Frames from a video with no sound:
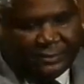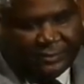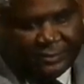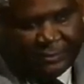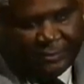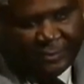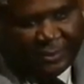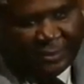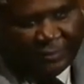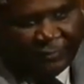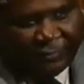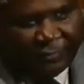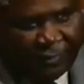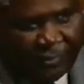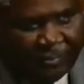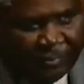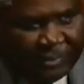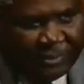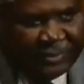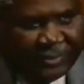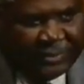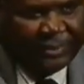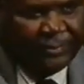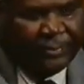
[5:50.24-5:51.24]
Well,
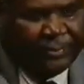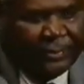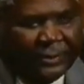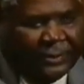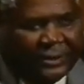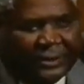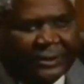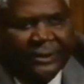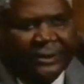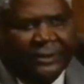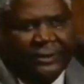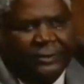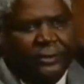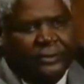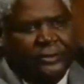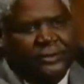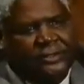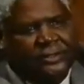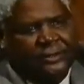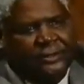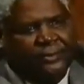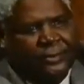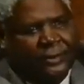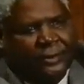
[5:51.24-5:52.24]
former Zebra, not
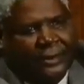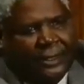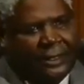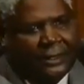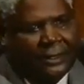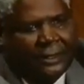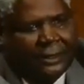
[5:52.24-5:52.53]
Zebra.